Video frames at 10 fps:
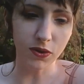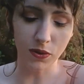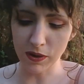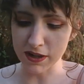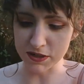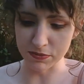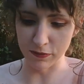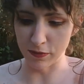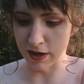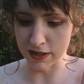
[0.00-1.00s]
Whereas
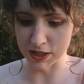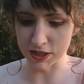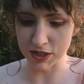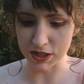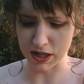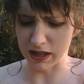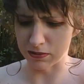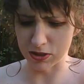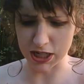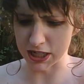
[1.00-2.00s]
before I
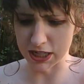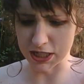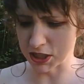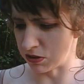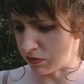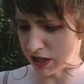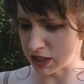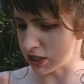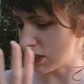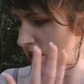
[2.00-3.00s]
rejected it so
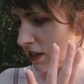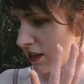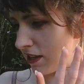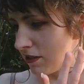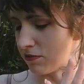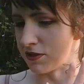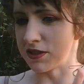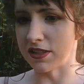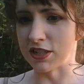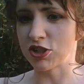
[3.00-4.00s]
much. It was
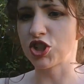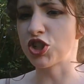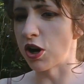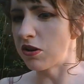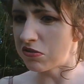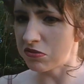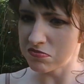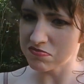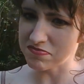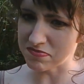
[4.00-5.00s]
like so
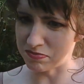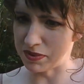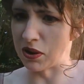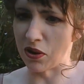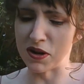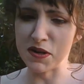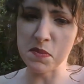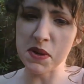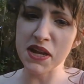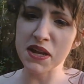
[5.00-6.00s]
beyond
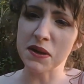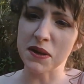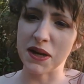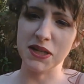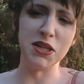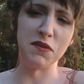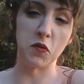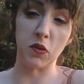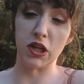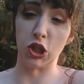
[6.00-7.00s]
me. I didn't even
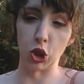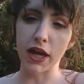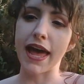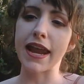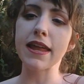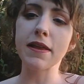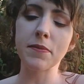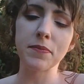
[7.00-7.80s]
want to look at it.